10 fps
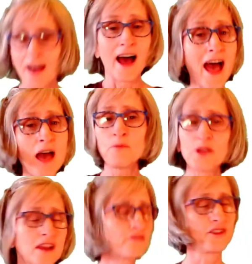
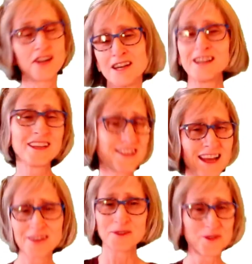Happy Vegan
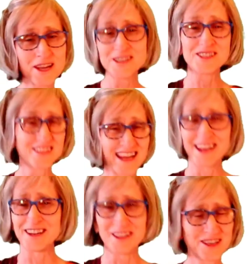Declaration Day
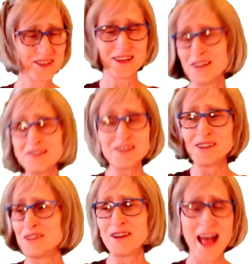to you.
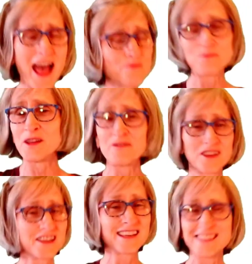Happy
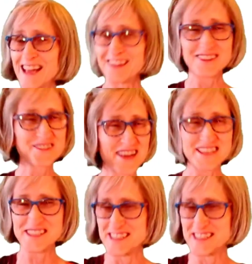Vegan Declaration